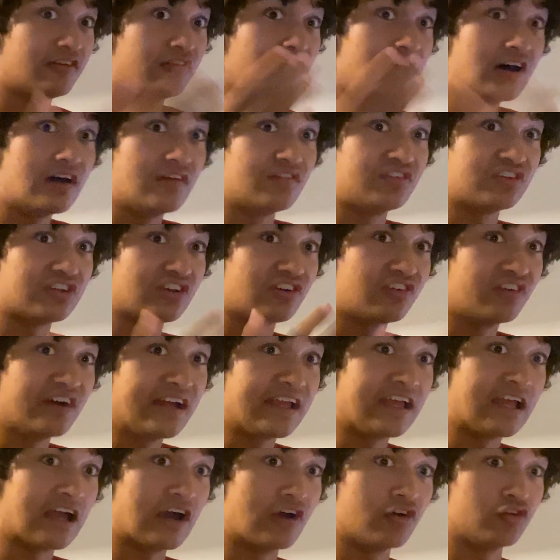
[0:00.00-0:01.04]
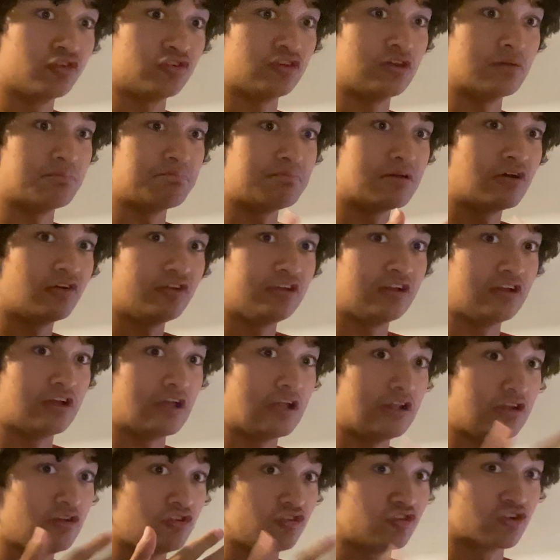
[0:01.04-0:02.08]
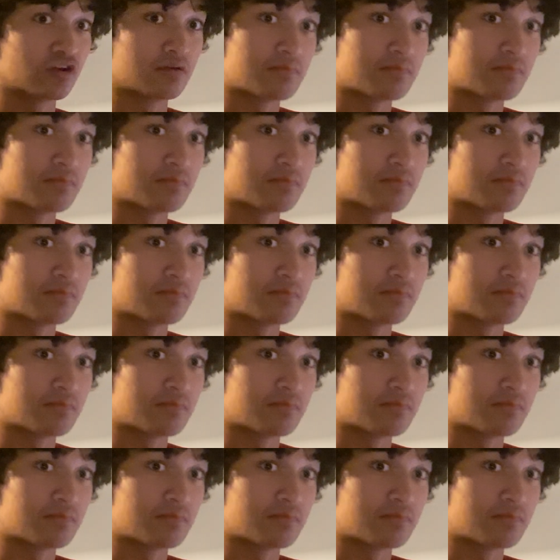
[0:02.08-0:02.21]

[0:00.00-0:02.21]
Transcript: loves Legos, the ability and use your